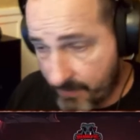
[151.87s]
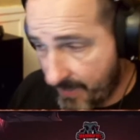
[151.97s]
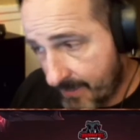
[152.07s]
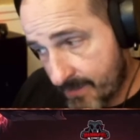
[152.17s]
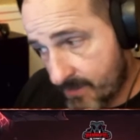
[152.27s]

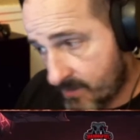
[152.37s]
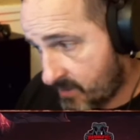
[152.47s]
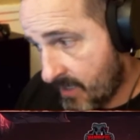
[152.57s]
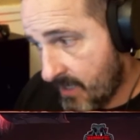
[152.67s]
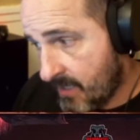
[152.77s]
is
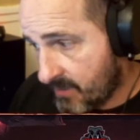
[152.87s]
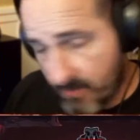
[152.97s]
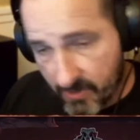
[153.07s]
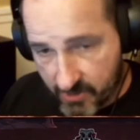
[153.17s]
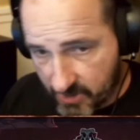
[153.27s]
the
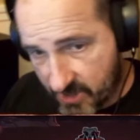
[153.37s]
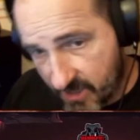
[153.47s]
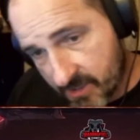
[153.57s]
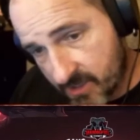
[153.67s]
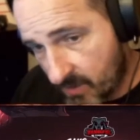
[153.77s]
most
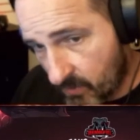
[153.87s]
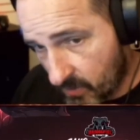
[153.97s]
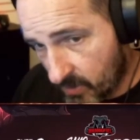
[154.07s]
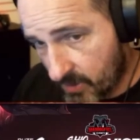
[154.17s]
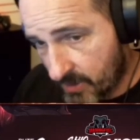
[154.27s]
disgusting
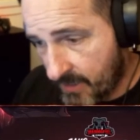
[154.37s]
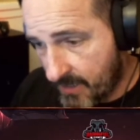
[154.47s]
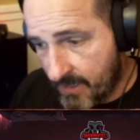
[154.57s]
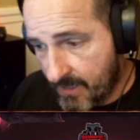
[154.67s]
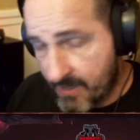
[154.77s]
word
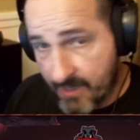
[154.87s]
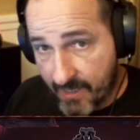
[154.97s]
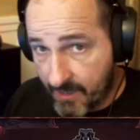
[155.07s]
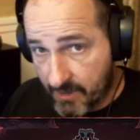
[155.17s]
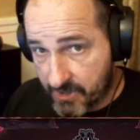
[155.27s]
in the
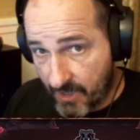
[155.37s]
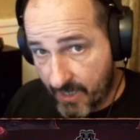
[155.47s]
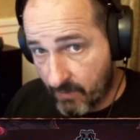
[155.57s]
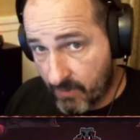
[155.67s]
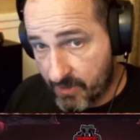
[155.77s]
English
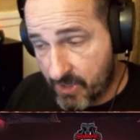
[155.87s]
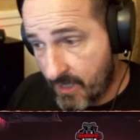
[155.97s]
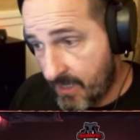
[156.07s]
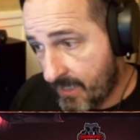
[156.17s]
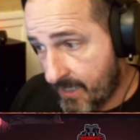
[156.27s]
language.
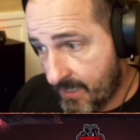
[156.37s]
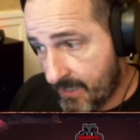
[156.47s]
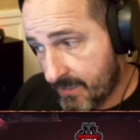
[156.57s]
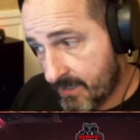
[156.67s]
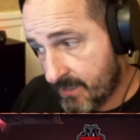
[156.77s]

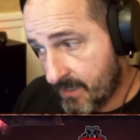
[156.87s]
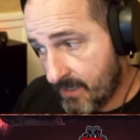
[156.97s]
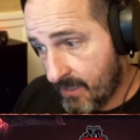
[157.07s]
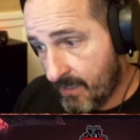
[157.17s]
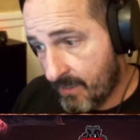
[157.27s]
And
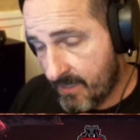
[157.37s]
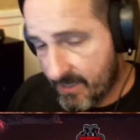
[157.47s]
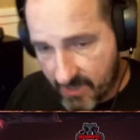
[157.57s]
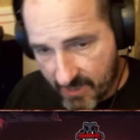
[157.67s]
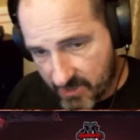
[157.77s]
yes,
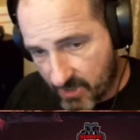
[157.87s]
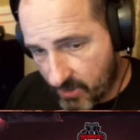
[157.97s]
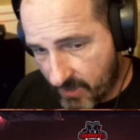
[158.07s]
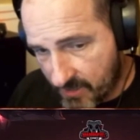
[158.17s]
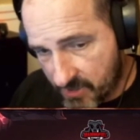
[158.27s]
he is
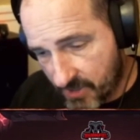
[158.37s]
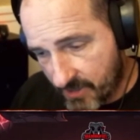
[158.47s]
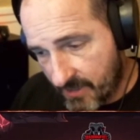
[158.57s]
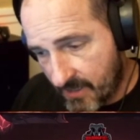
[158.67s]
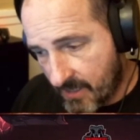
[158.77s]
Caucasian,
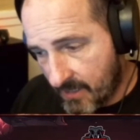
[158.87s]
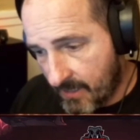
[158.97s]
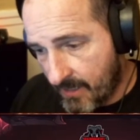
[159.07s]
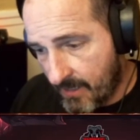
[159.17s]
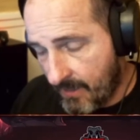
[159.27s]

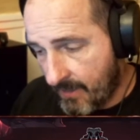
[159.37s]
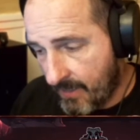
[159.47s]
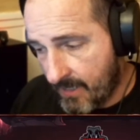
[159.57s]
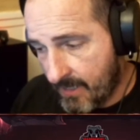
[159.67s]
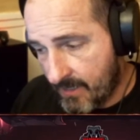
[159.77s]

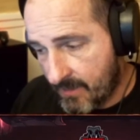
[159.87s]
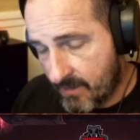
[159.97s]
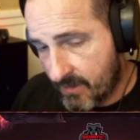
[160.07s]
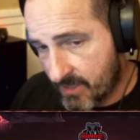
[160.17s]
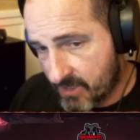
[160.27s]
and
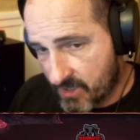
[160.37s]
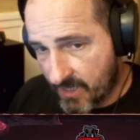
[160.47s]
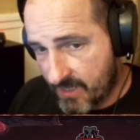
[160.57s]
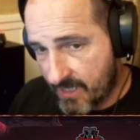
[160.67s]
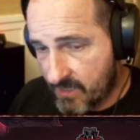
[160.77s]
the
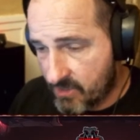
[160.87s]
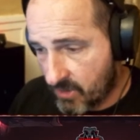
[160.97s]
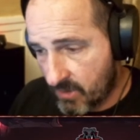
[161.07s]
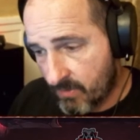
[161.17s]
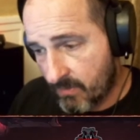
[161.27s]
slang that he
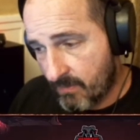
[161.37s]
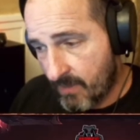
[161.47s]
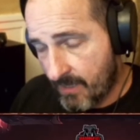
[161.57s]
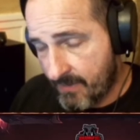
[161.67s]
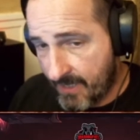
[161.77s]

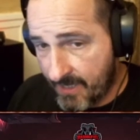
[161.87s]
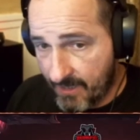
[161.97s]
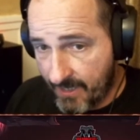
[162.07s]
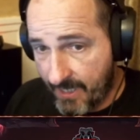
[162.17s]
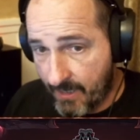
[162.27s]

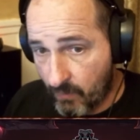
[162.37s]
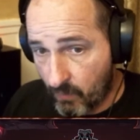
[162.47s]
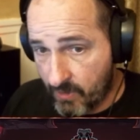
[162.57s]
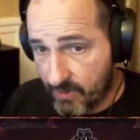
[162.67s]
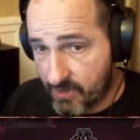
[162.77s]
let out
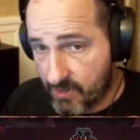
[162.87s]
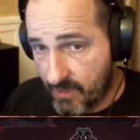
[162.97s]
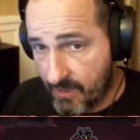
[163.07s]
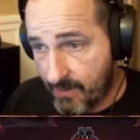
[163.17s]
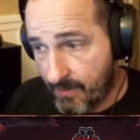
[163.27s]
was,
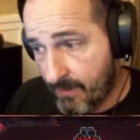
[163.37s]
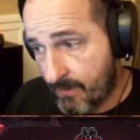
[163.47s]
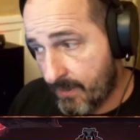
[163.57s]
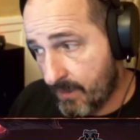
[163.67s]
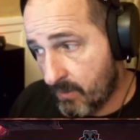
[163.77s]
a
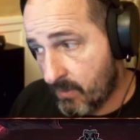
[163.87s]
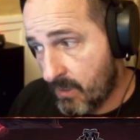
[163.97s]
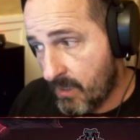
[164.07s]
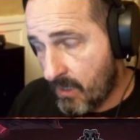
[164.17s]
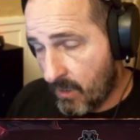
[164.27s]

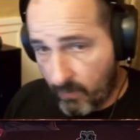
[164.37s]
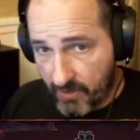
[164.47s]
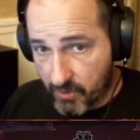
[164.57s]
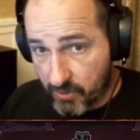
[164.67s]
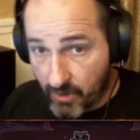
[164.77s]

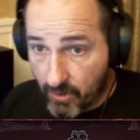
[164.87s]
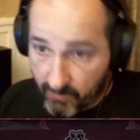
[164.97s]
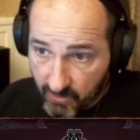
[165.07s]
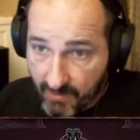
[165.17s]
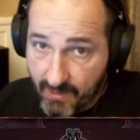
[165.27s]
racial term.
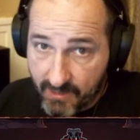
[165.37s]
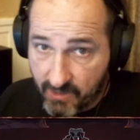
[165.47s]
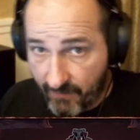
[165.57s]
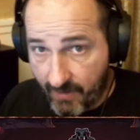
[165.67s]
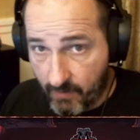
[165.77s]
To me, it's a
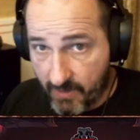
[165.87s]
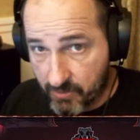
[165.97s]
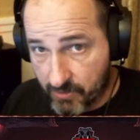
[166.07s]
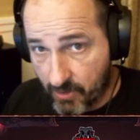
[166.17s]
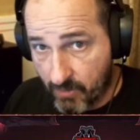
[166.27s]
very racial
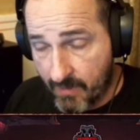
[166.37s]
term